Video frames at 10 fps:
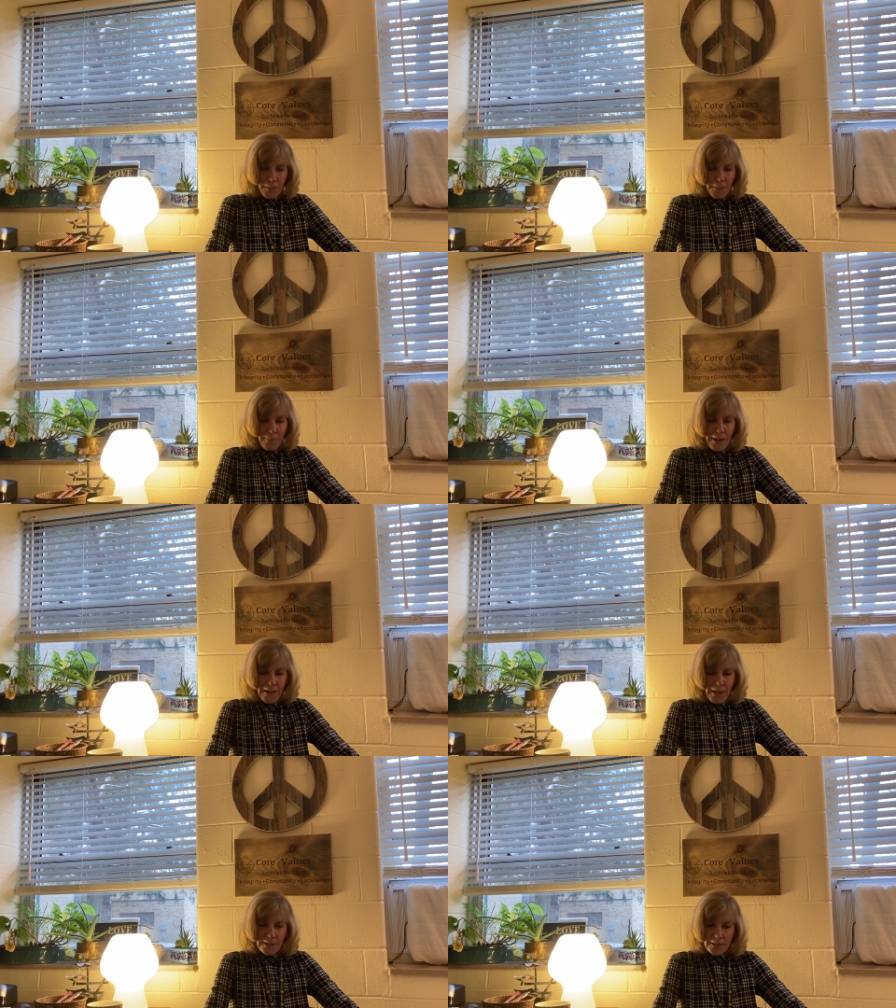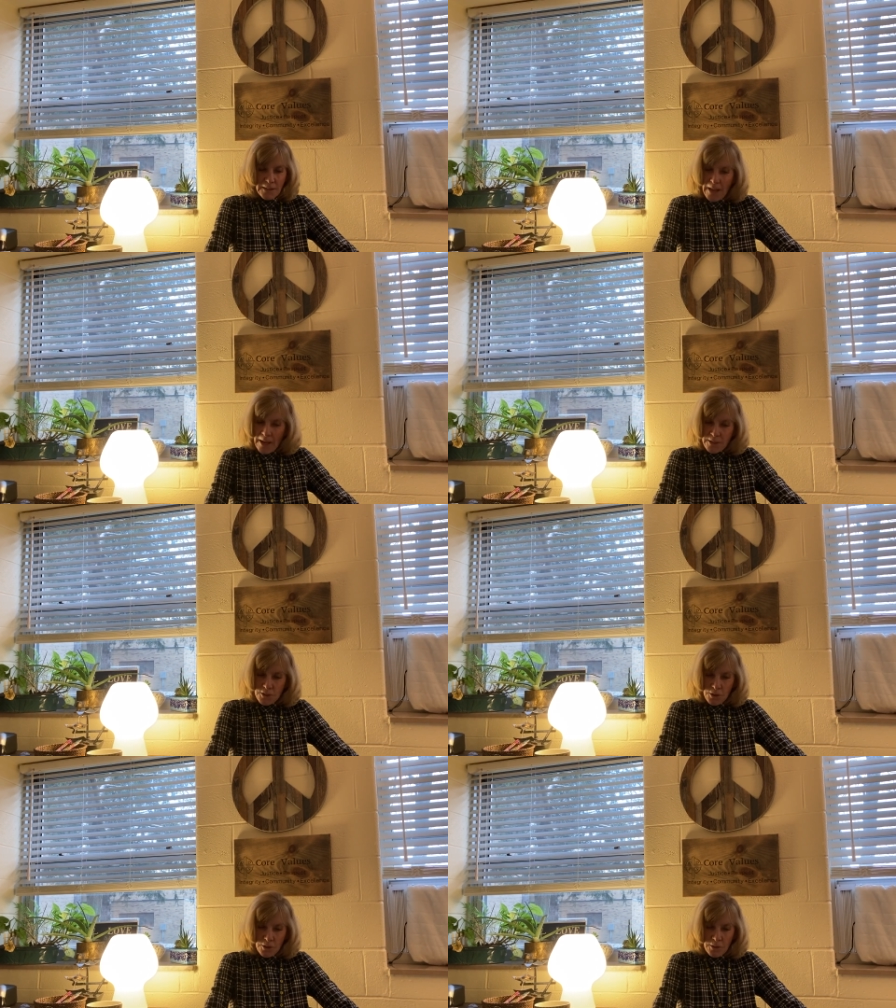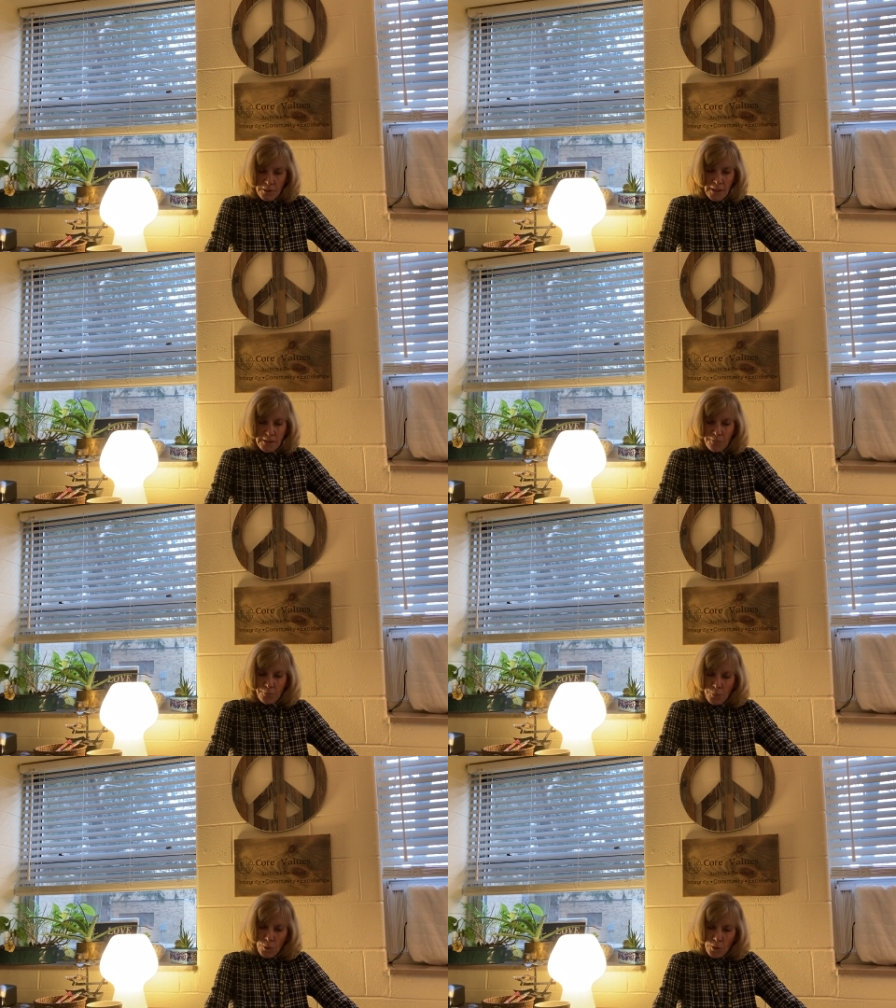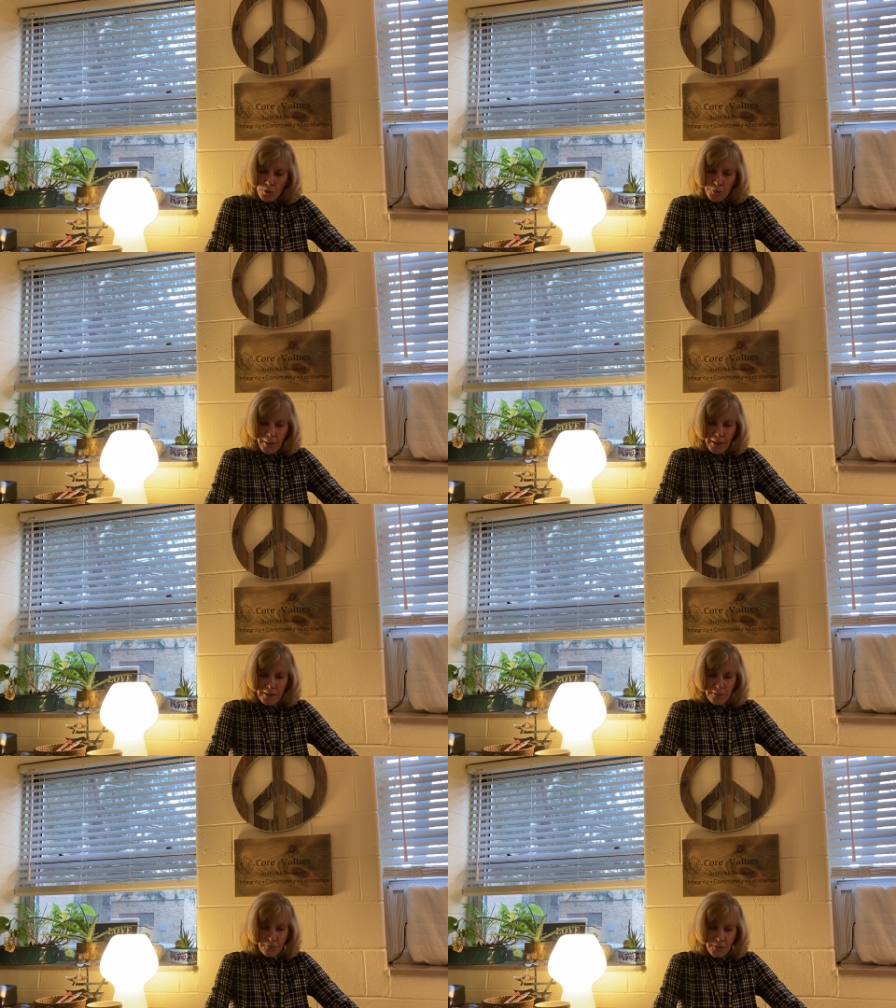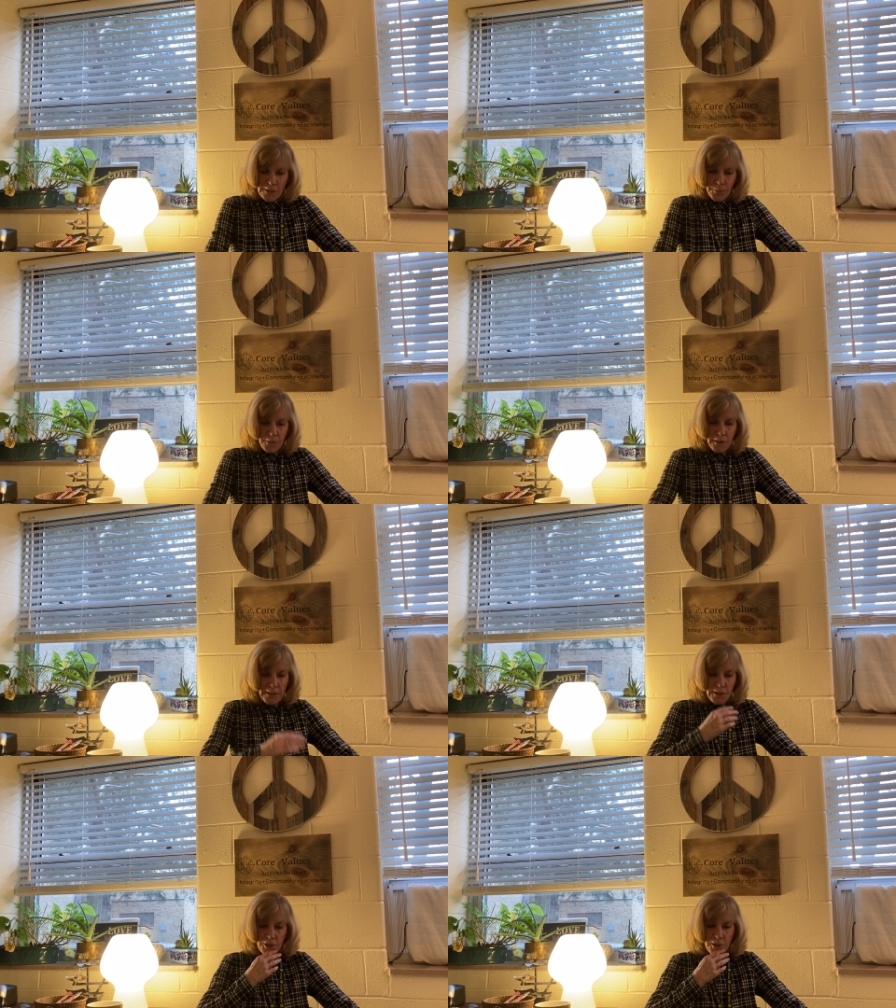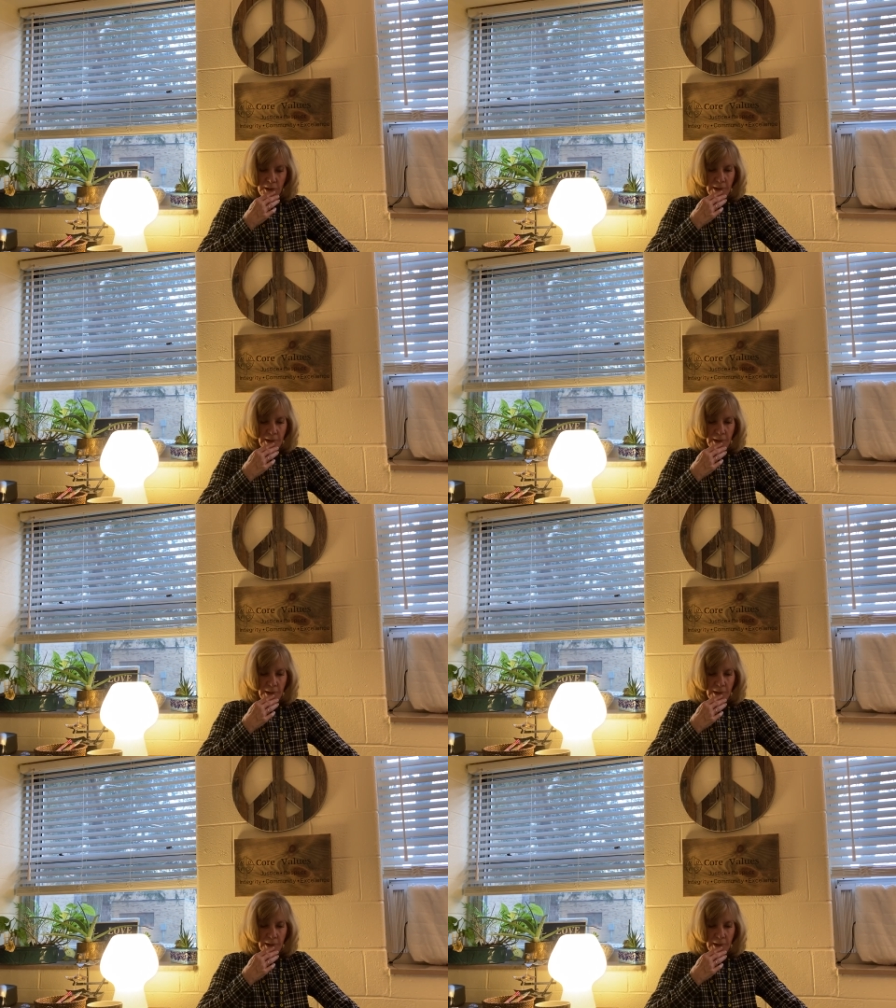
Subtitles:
My gaze locks to her as if pulled by an invisible leash.